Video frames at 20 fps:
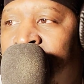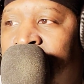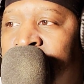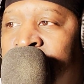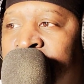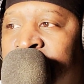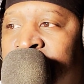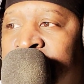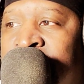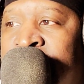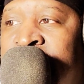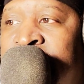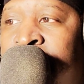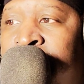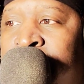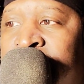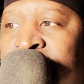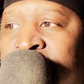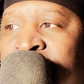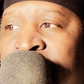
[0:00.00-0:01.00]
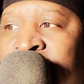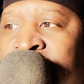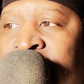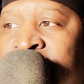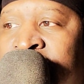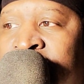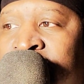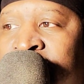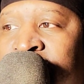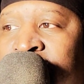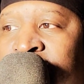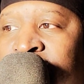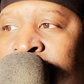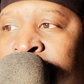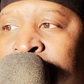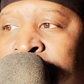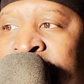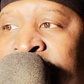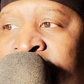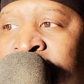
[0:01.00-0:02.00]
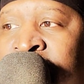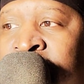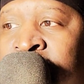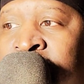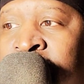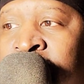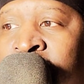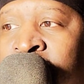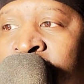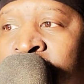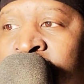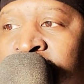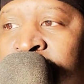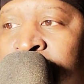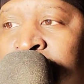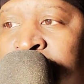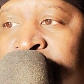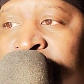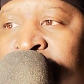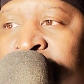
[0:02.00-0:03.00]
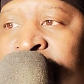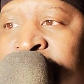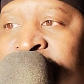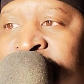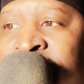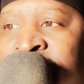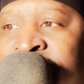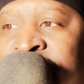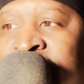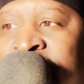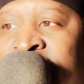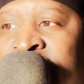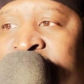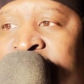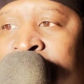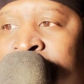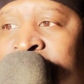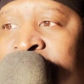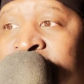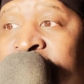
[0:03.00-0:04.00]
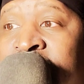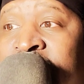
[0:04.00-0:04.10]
and then began spending large periods of time